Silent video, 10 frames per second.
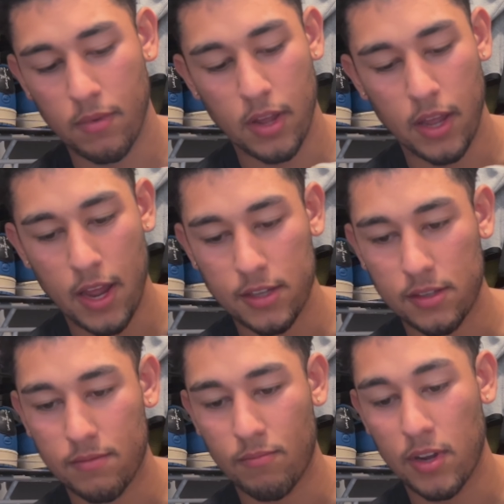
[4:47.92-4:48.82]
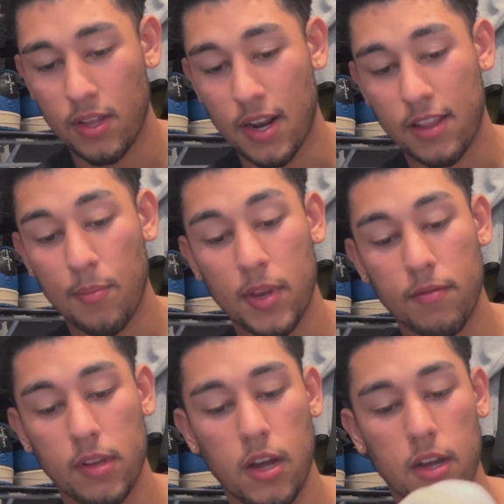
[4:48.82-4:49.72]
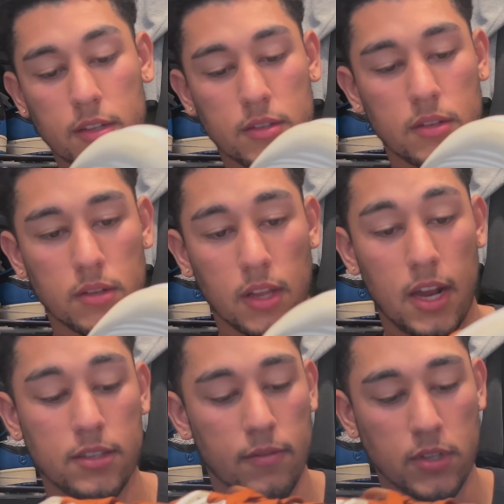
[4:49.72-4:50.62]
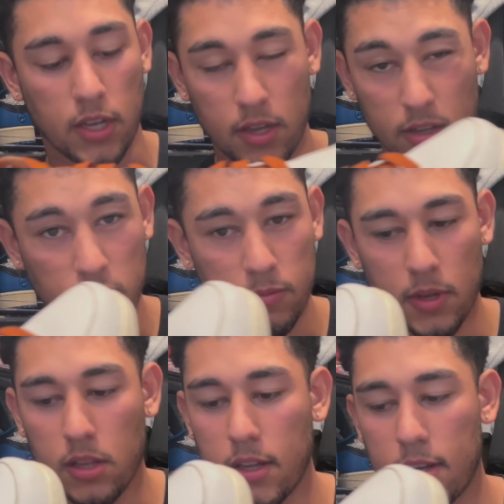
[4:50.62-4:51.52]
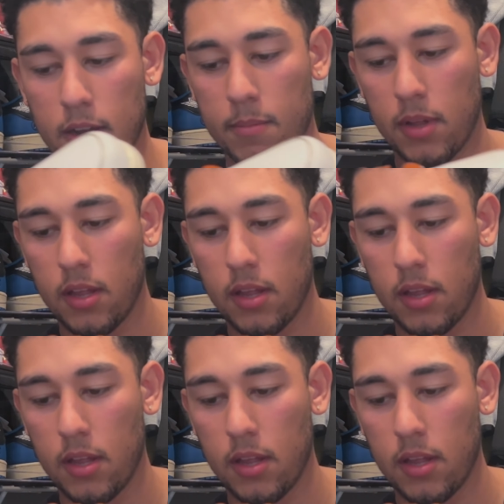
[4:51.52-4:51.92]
it has really not that many flaws. A lot of stuff looks like it could just be cleaned up.